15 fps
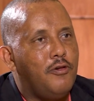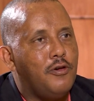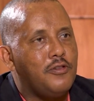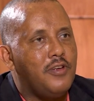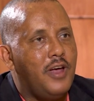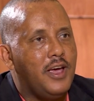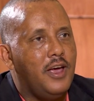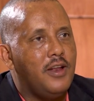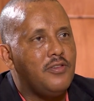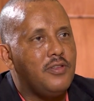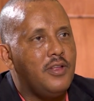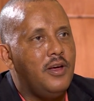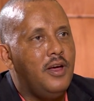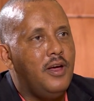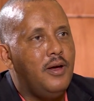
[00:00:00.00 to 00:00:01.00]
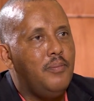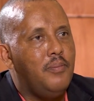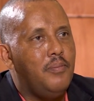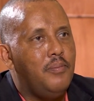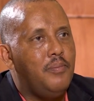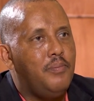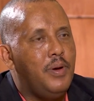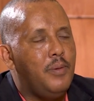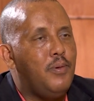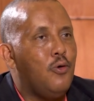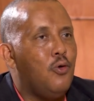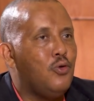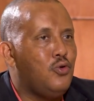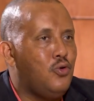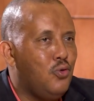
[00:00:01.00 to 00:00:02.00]
force against people
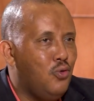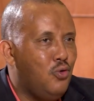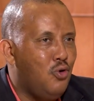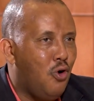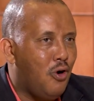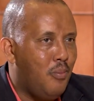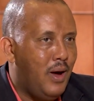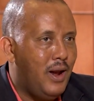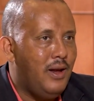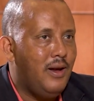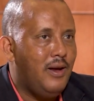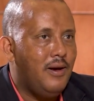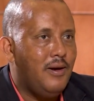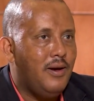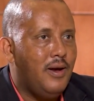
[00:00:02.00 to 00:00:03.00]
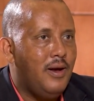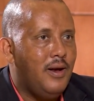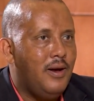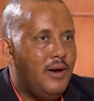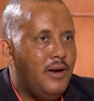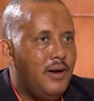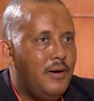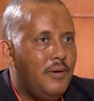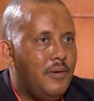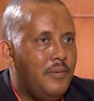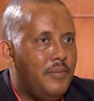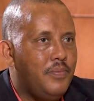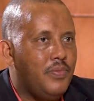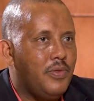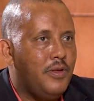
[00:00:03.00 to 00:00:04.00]
who do normal
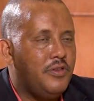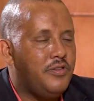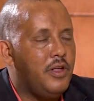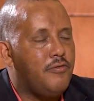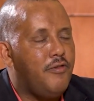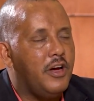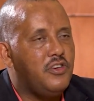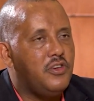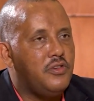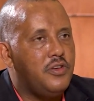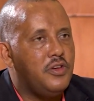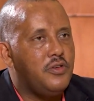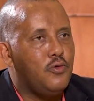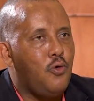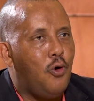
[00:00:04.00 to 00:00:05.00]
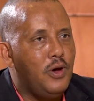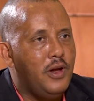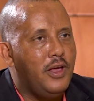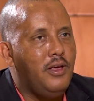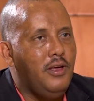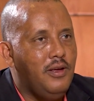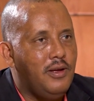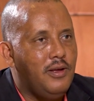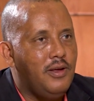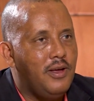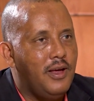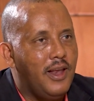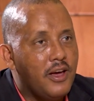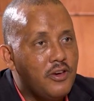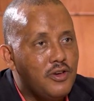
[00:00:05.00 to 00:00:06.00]
state functions such as holding
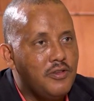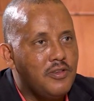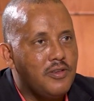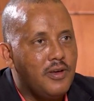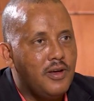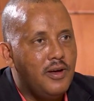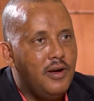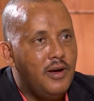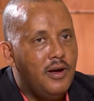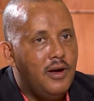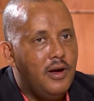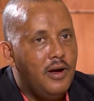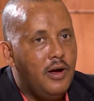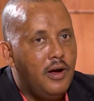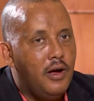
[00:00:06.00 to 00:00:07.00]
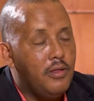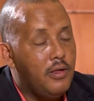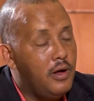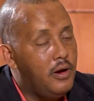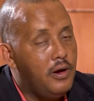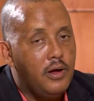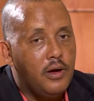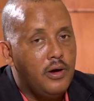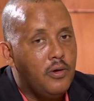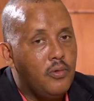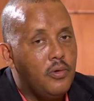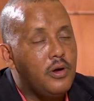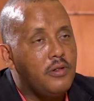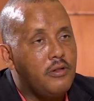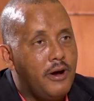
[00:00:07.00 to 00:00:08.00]
elections, and then uh,
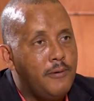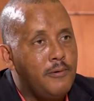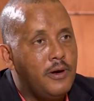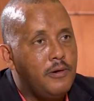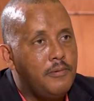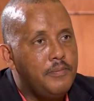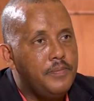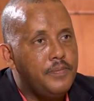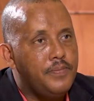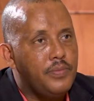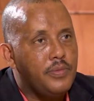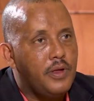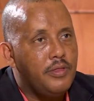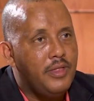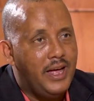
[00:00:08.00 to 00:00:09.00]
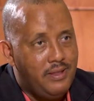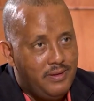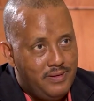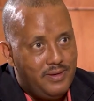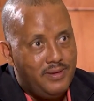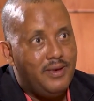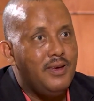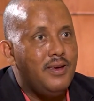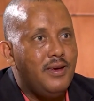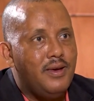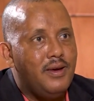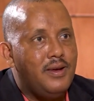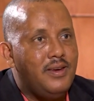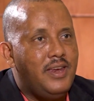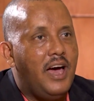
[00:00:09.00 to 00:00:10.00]
we're in trouble. That
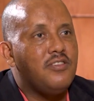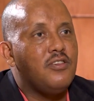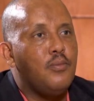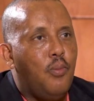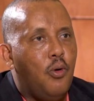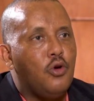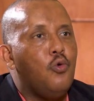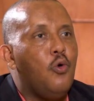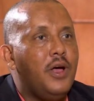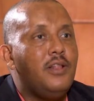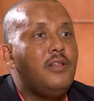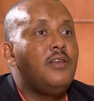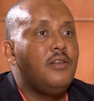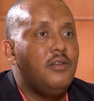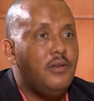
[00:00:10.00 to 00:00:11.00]
doesn't bode well